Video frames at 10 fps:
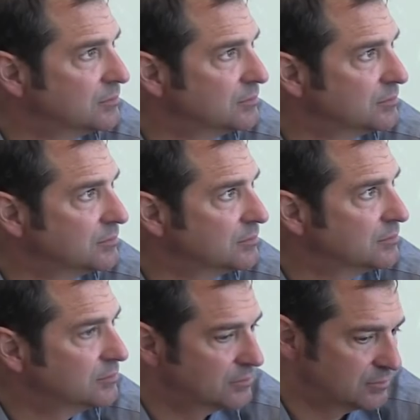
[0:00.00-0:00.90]

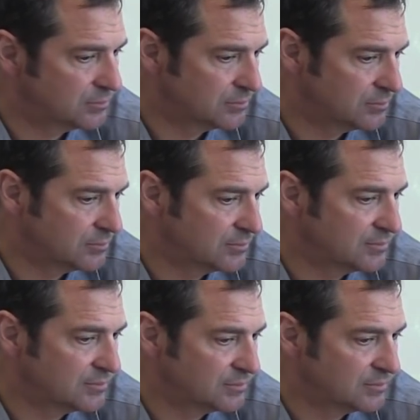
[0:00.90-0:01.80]

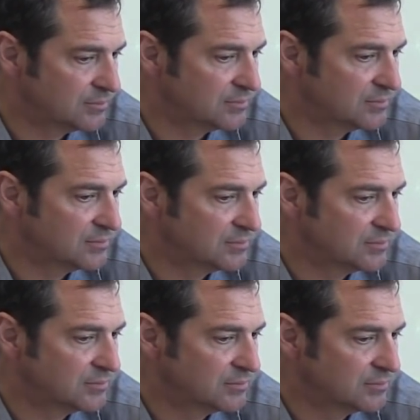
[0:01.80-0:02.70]

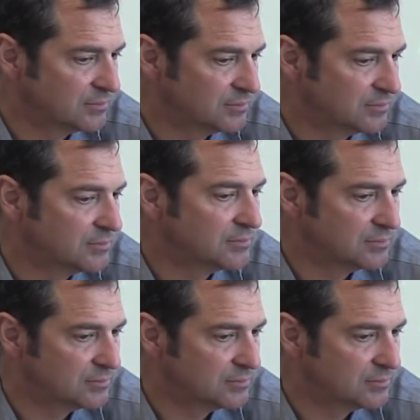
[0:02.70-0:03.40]
(not speaking)